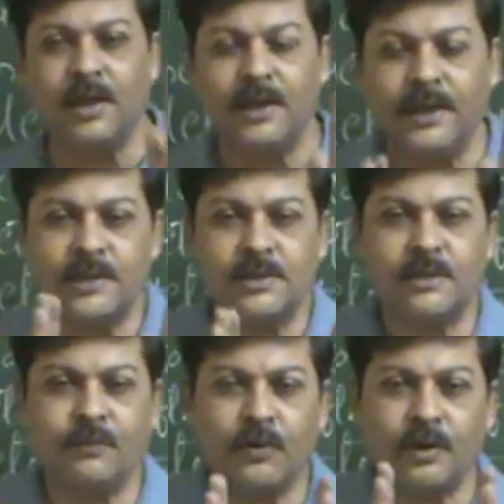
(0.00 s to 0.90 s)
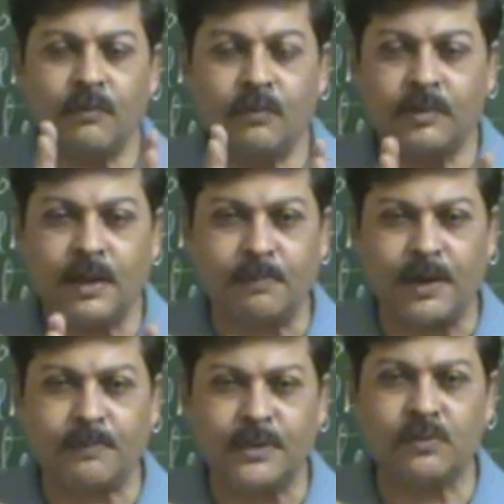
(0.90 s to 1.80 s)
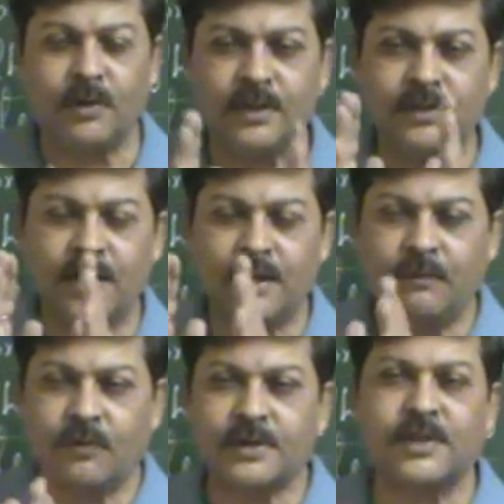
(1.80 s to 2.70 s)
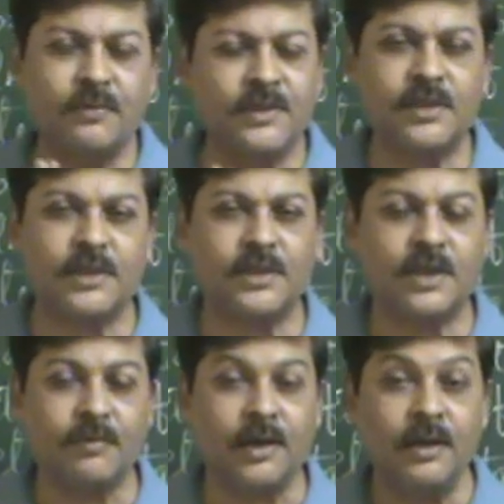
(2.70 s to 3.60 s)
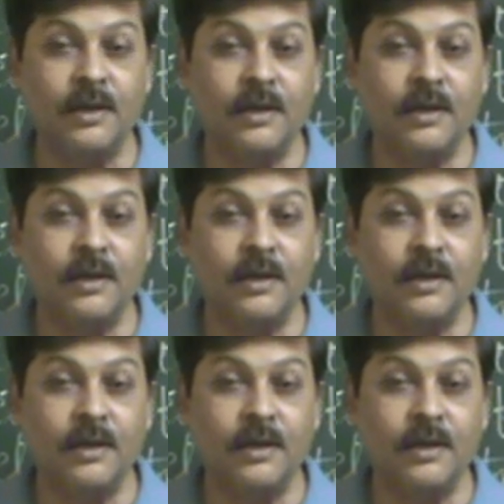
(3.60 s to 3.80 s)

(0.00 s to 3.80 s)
it is for the purpose what is there, for service it is given.